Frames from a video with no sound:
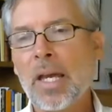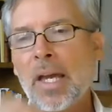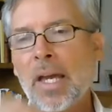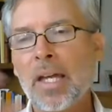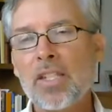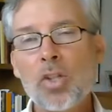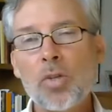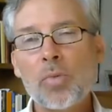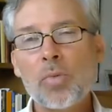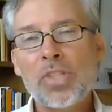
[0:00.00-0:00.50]

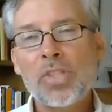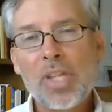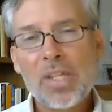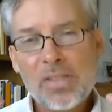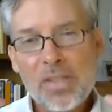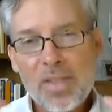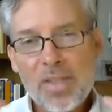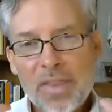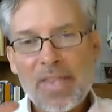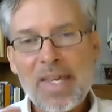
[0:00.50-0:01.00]
And Hume
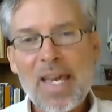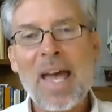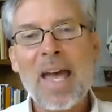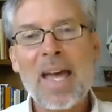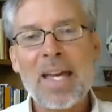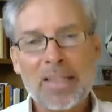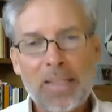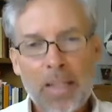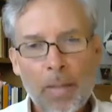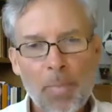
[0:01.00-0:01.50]
says
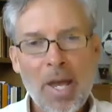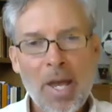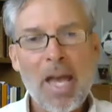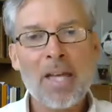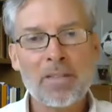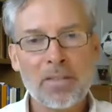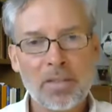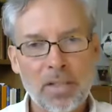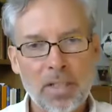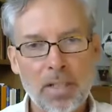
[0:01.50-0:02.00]
that
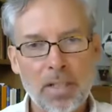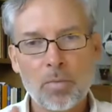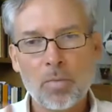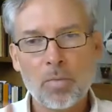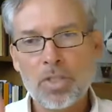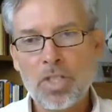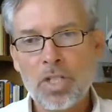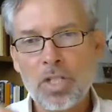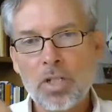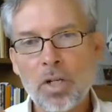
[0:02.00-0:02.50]
capacity,
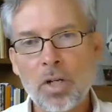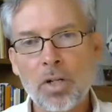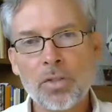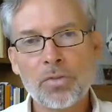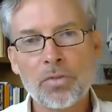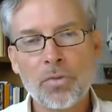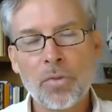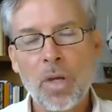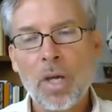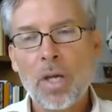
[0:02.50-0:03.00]
which he
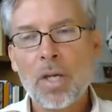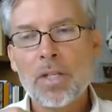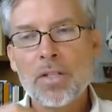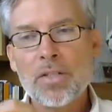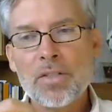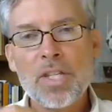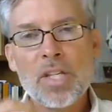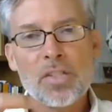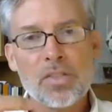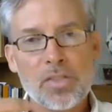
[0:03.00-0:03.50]
calls
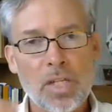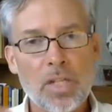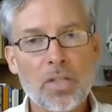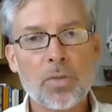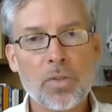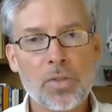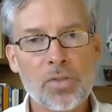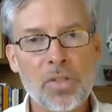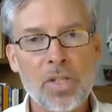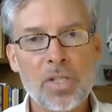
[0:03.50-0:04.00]

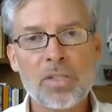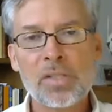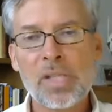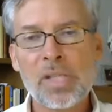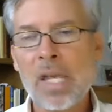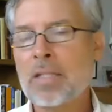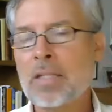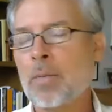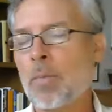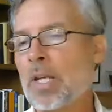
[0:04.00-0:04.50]
disinterested
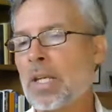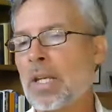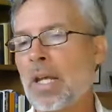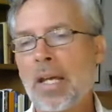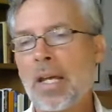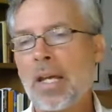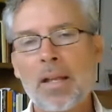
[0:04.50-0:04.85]
sentiment.